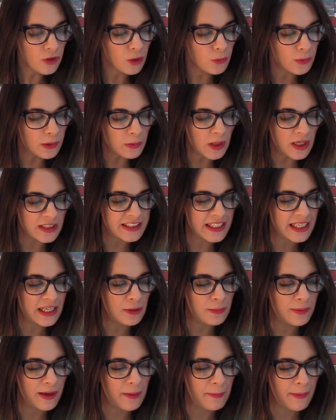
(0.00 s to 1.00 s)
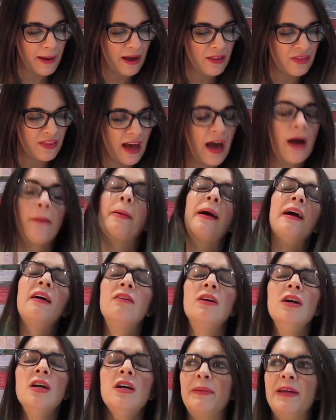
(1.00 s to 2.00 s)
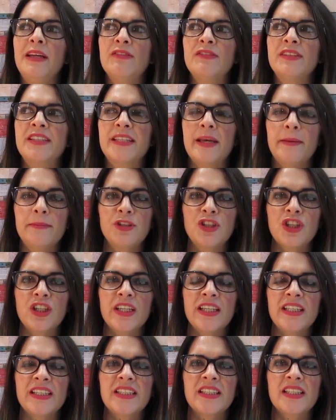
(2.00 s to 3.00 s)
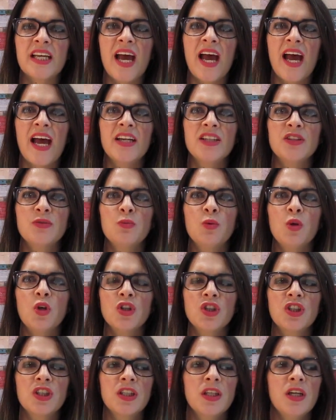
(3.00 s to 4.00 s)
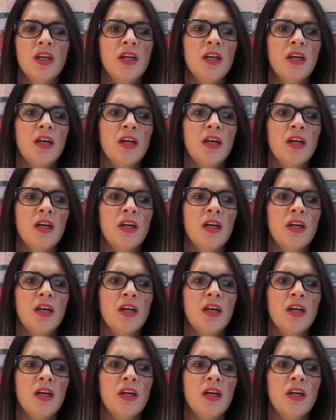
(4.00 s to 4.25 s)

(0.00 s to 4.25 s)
We worked a little bit about that, about being a receptionist and what